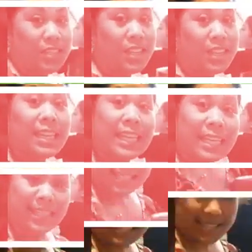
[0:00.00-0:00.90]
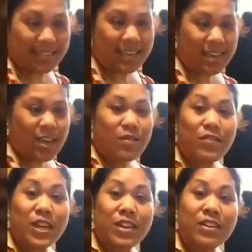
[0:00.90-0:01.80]
gonna need
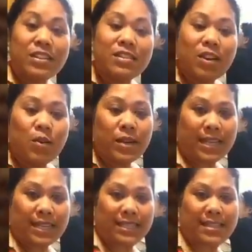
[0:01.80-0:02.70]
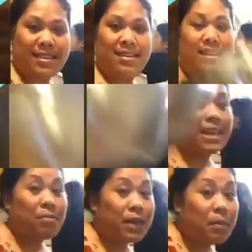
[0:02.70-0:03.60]
for your donuts.
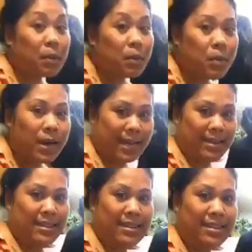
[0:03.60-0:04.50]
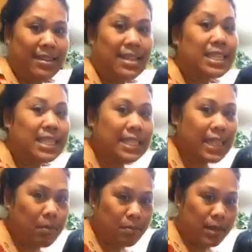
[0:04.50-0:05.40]
Step number 1,
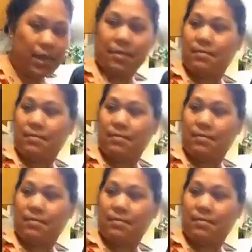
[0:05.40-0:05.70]
seppi.